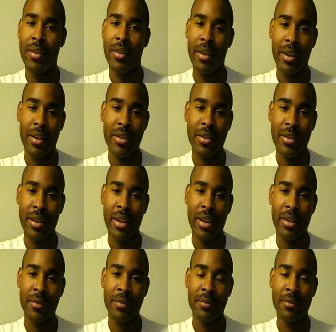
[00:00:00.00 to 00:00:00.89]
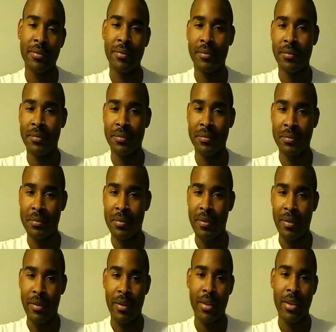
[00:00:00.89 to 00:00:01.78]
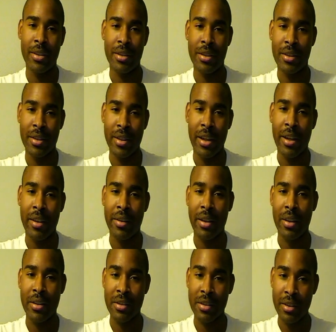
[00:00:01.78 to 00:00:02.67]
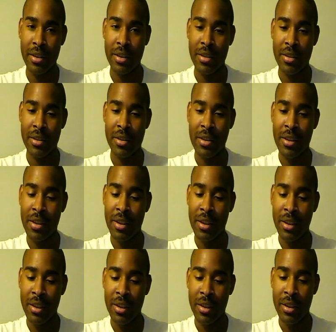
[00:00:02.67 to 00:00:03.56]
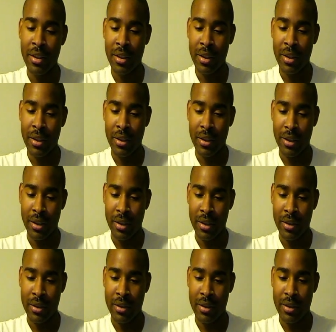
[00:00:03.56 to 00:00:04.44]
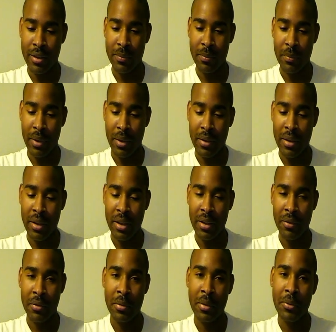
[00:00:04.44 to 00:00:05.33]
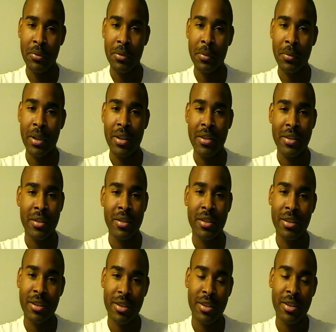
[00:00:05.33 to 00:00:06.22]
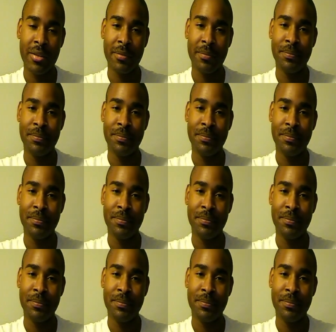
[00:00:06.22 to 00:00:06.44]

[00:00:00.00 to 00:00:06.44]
That is that. This is that. That is this. And I thank everyone for watching this.